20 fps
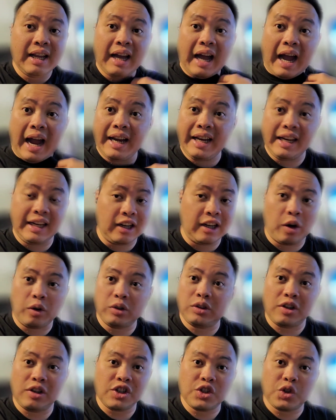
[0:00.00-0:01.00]
I didn't go to
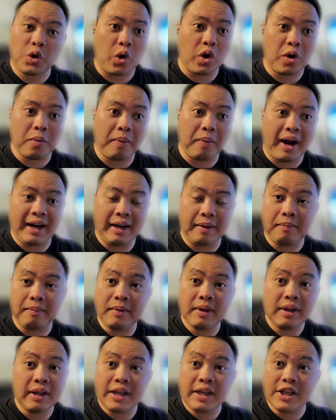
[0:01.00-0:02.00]
the store to buy them.
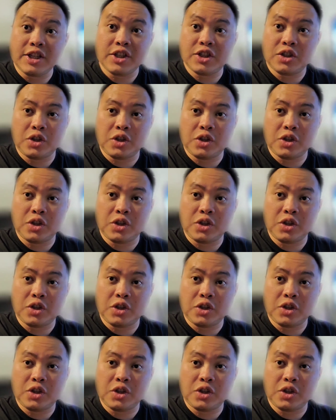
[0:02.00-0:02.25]
It's